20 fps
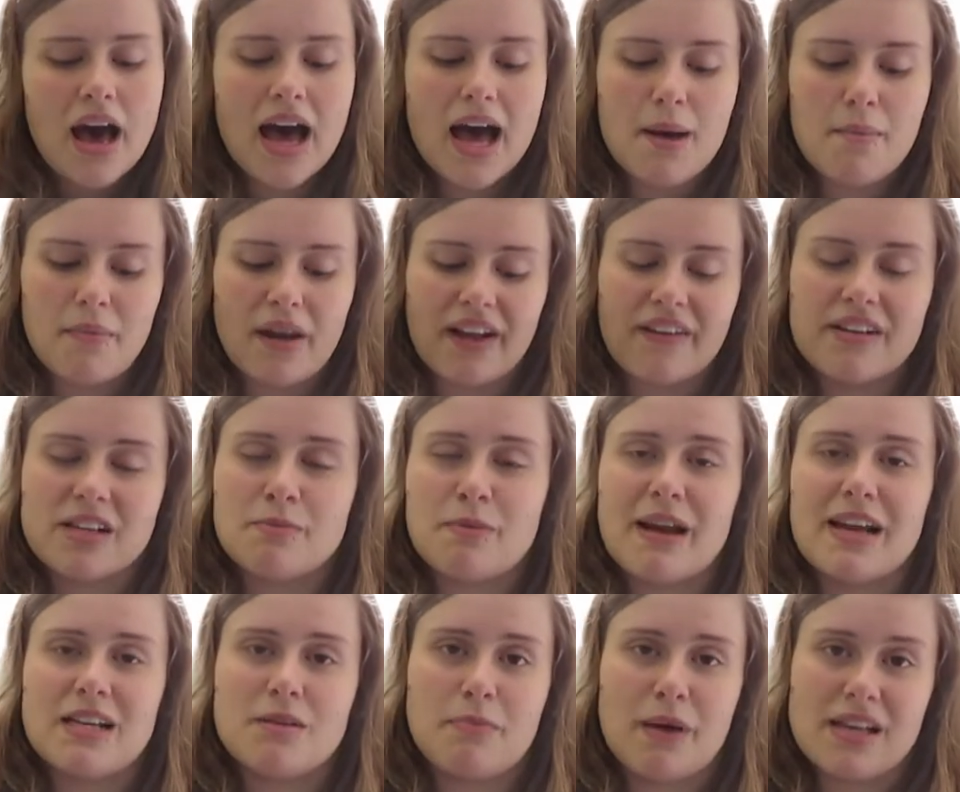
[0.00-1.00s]
Like I
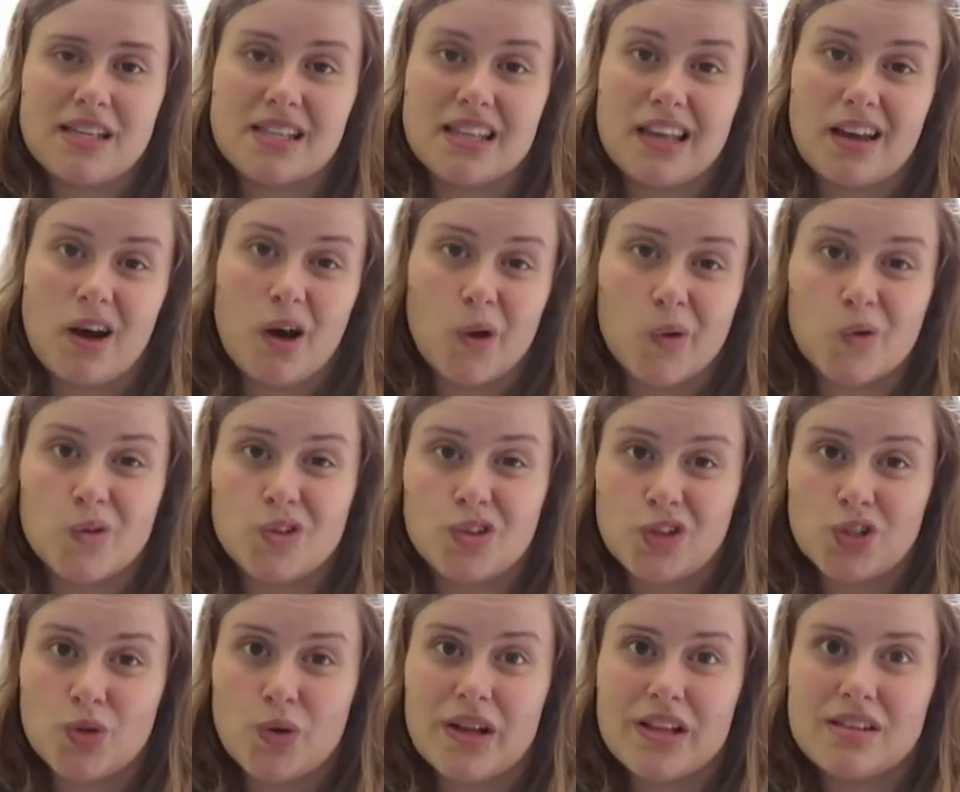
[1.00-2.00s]
explained, basically it holds
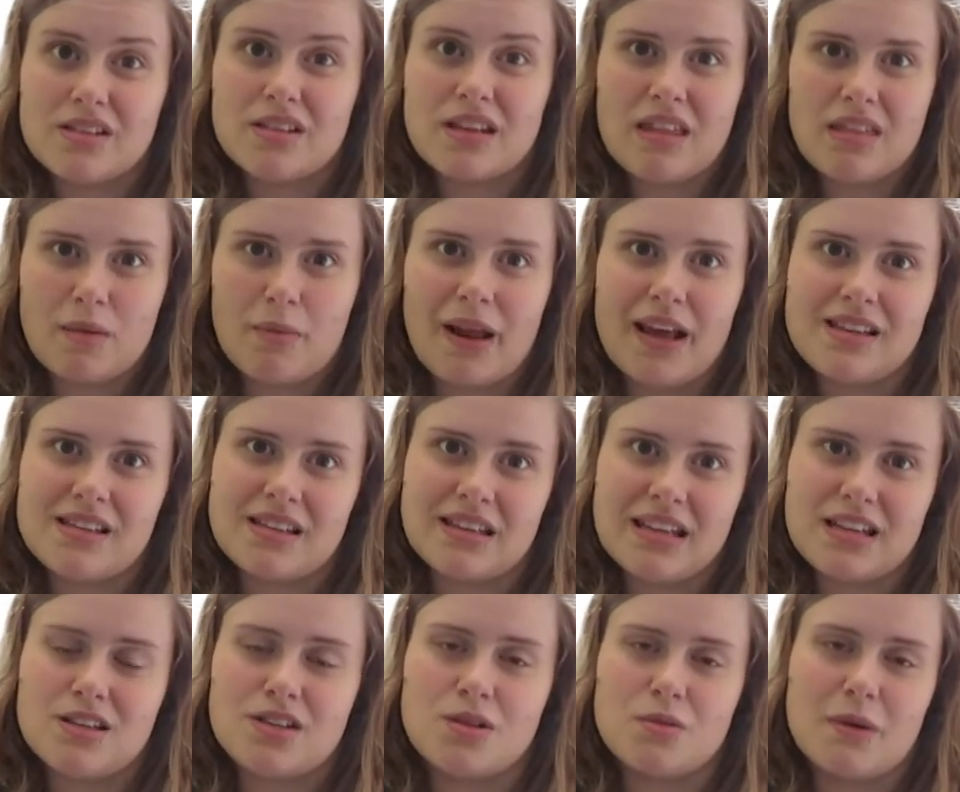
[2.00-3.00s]
your joints in the place it
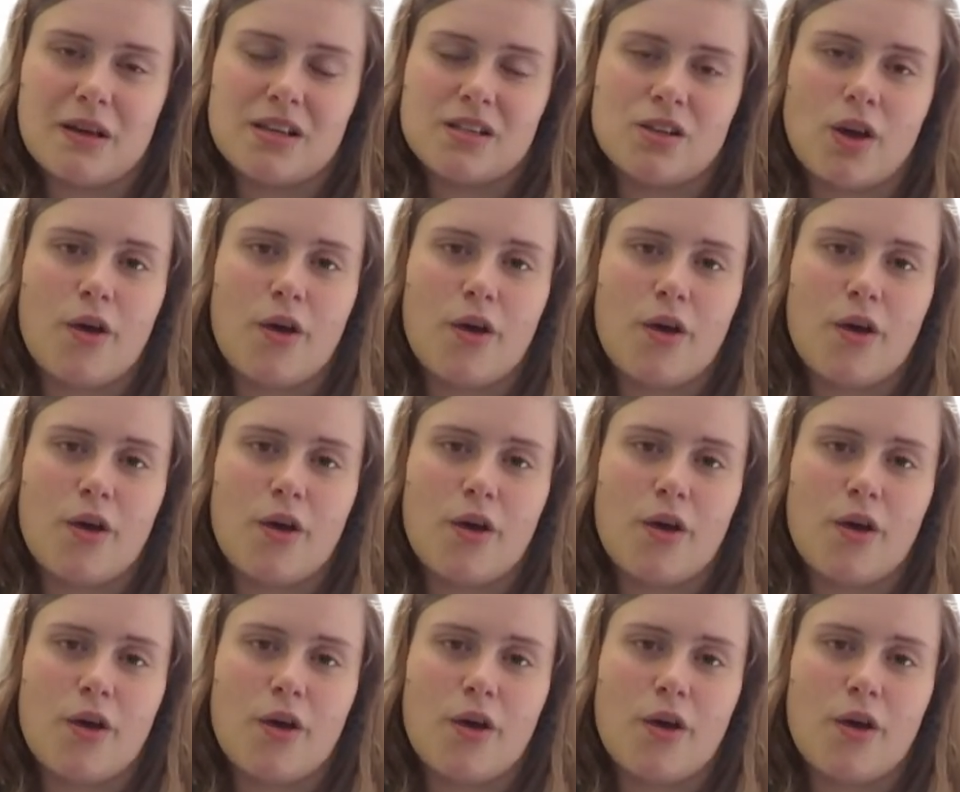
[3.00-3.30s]
needs you to be.